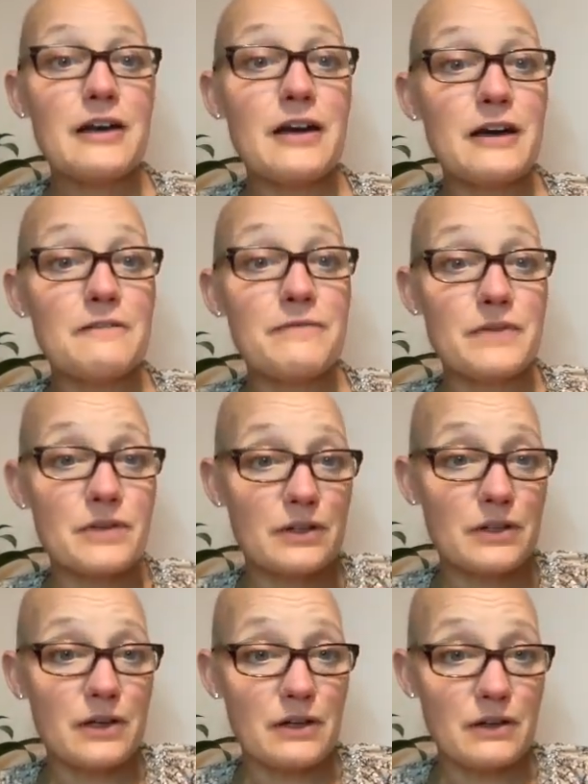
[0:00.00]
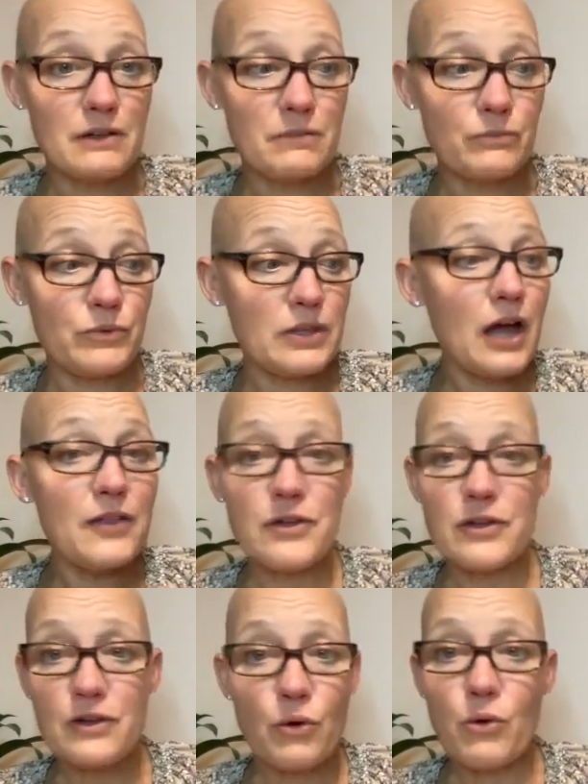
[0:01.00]
of uh, with
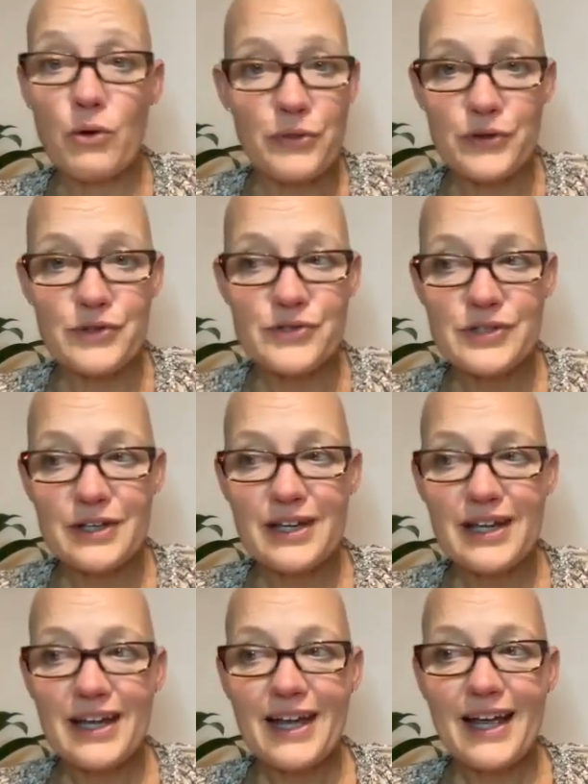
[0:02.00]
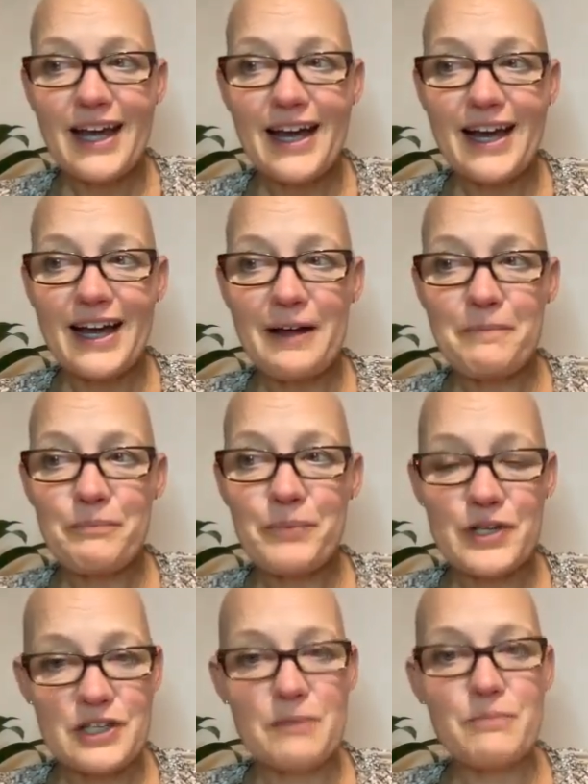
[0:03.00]
other authors um,
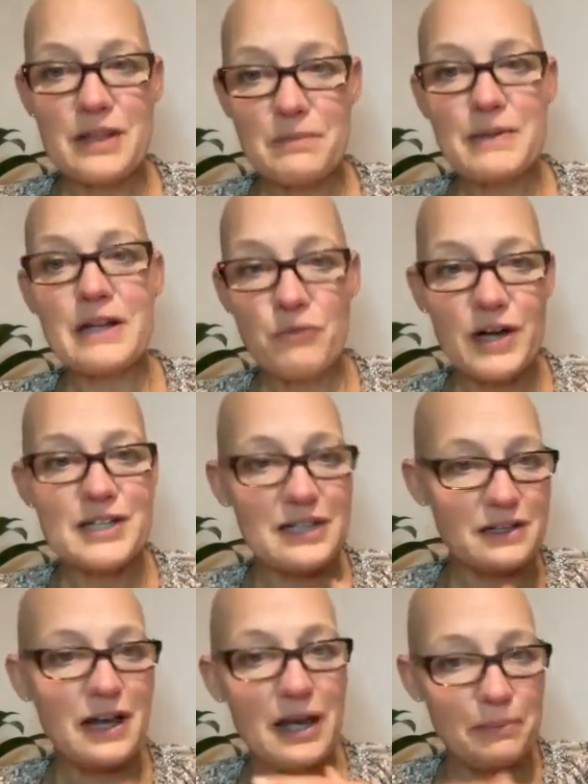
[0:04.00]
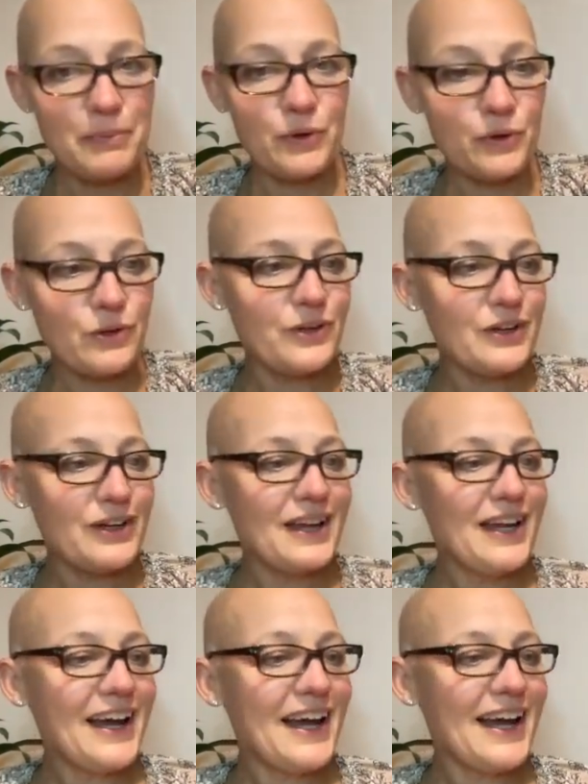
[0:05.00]
because I'm in the middle of writing a book
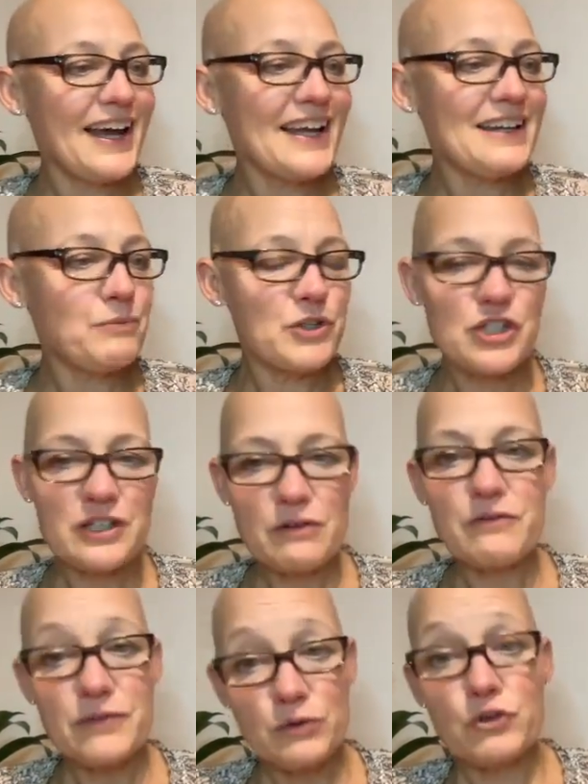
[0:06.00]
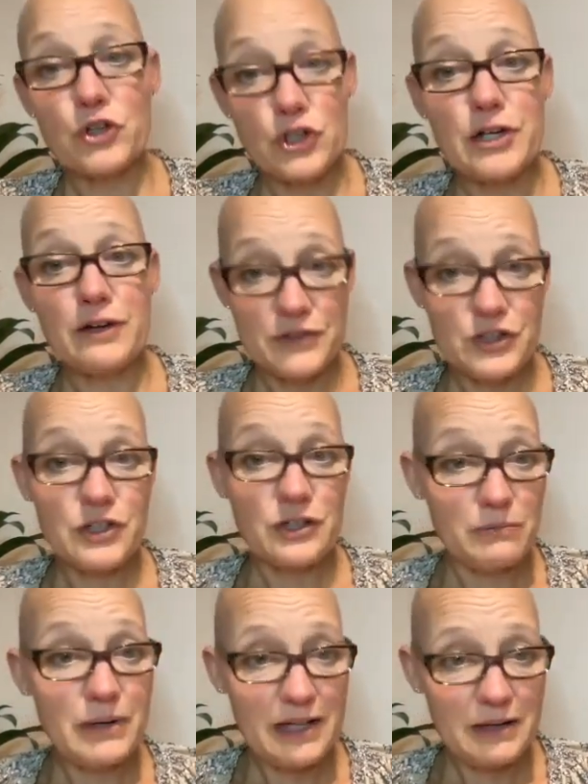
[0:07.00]
and which I don't feel good enough to
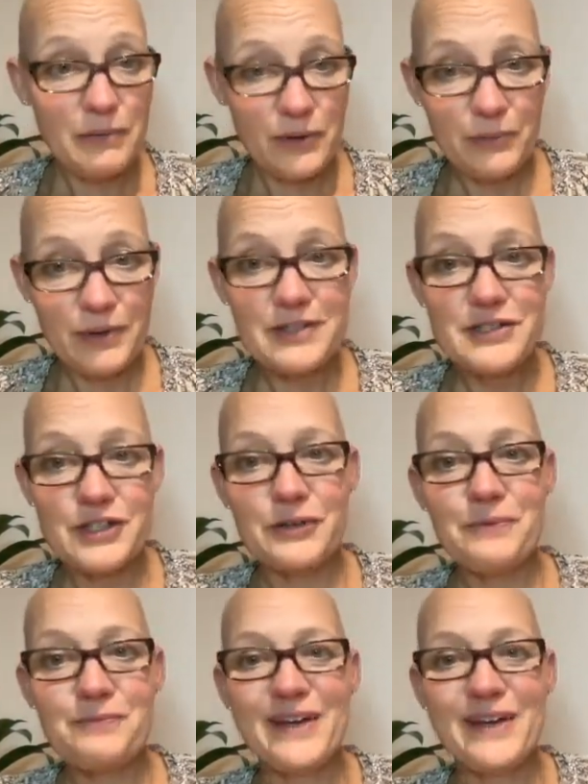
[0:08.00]
complete, by the way. So